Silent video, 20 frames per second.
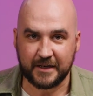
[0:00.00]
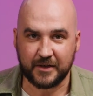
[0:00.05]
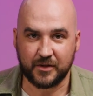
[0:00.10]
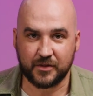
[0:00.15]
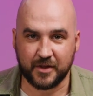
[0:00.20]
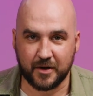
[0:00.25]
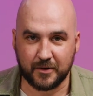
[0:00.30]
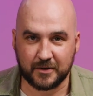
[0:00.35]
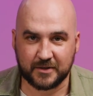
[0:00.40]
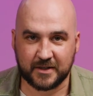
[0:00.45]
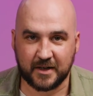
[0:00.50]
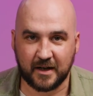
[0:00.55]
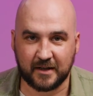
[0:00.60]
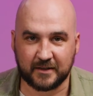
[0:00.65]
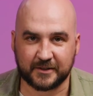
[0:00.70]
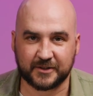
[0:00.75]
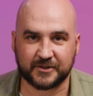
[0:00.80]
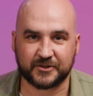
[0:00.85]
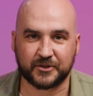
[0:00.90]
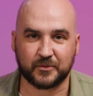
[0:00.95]
those
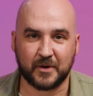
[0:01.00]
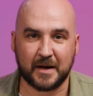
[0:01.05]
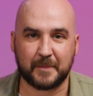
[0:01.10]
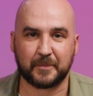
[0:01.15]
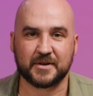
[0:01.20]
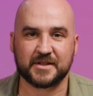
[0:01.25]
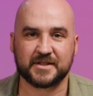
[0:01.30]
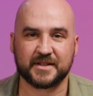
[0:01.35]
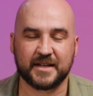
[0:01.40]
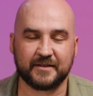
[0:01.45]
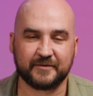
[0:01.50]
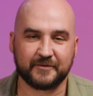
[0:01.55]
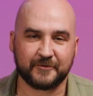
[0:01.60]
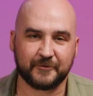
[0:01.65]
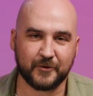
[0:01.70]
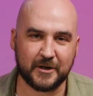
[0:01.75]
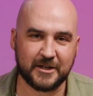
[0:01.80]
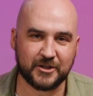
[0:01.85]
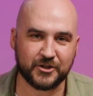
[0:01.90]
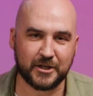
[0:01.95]
colors to represent
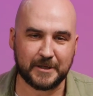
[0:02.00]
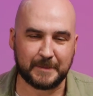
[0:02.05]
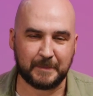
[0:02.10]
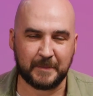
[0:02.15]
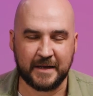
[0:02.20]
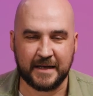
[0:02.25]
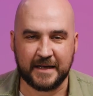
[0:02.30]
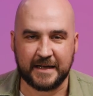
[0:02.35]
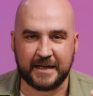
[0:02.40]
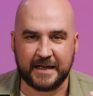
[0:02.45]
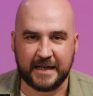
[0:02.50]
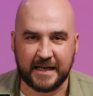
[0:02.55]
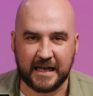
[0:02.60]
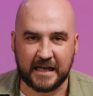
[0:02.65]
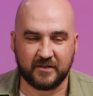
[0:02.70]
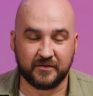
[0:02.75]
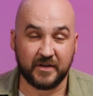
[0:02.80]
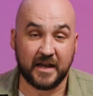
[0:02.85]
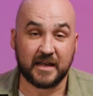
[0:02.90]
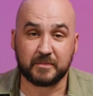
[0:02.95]
friendship
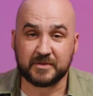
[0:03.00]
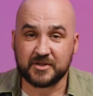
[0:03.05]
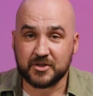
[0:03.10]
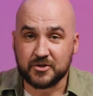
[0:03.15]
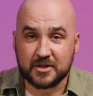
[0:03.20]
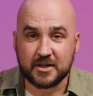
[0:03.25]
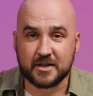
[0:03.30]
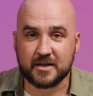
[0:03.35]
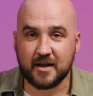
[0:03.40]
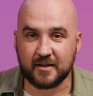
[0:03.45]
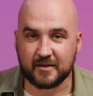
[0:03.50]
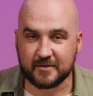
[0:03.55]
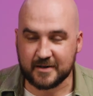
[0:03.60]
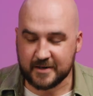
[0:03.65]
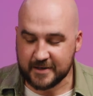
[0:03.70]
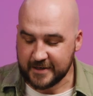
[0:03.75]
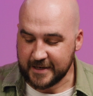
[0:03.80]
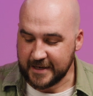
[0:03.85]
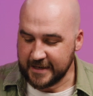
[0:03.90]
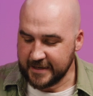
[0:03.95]
and faith, but you can color
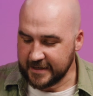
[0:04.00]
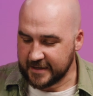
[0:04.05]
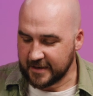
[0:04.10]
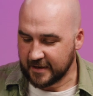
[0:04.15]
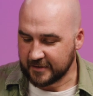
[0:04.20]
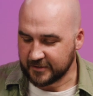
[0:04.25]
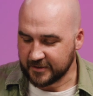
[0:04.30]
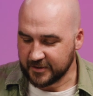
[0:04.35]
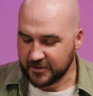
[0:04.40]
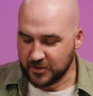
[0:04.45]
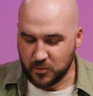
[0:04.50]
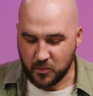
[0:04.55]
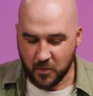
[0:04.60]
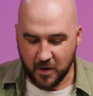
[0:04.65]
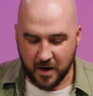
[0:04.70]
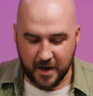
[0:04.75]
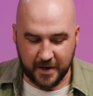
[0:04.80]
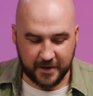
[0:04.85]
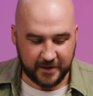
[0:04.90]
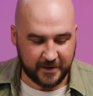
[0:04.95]
it any color you
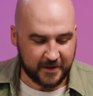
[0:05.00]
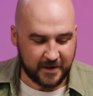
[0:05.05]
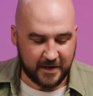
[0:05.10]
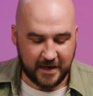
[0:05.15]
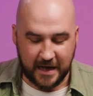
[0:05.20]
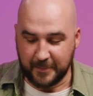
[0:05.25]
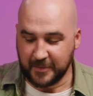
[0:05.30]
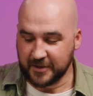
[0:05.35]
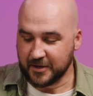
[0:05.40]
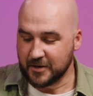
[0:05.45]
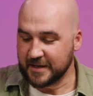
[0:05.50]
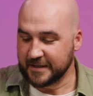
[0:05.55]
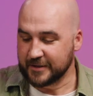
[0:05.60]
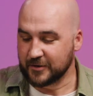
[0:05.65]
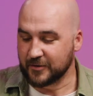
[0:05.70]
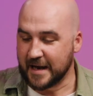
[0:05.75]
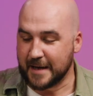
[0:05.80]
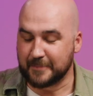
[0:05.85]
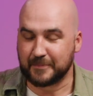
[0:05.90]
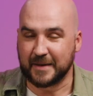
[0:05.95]
want. I'm gonna go ahead and
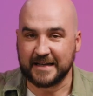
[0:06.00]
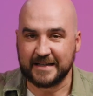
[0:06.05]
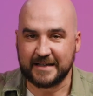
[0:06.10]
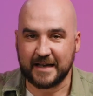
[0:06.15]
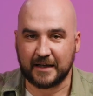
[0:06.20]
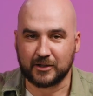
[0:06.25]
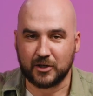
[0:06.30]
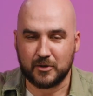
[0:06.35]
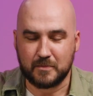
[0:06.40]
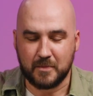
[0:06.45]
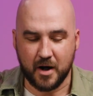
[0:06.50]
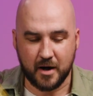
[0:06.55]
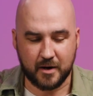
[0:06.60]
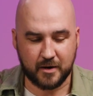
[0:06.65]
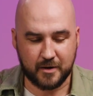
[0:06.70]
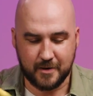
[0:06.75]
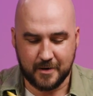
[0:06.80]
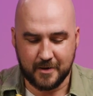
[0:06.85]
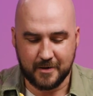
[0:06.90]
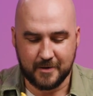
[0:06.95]
grab my yellow
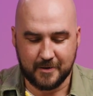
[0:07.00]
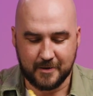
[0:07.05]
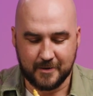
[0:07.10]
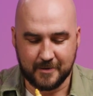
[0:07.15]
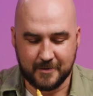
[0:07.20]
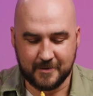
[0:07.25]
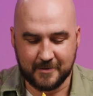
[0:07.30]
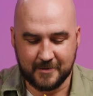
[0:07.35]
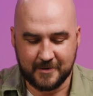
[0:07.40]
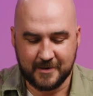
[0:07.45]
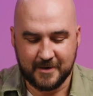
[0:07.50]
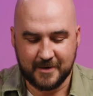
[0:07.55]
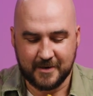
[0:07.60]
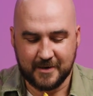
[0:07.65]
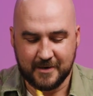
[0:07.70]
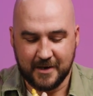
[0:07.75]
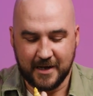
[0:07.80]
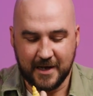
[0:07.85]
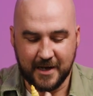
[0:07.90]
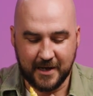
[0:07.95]
marker
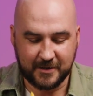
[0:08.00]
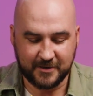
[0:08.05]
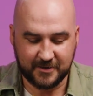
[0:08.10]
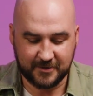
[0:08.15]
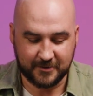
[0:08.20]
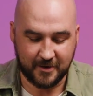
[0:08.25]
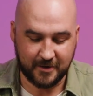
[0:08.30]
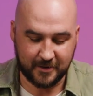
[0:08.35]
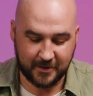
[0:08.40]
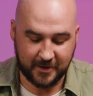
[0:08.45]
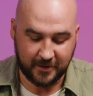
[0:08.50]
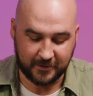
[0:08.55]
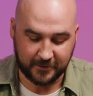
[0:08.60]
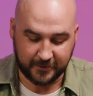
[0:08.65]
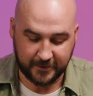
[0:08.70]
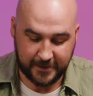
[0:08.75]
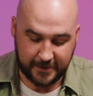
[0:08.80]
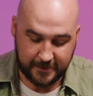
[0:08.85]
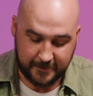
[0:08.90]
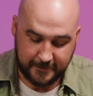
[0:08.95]
and start
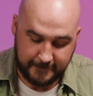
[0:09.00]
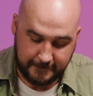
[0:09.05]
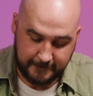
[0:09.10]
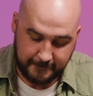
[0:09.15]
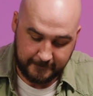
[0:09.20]
coloring.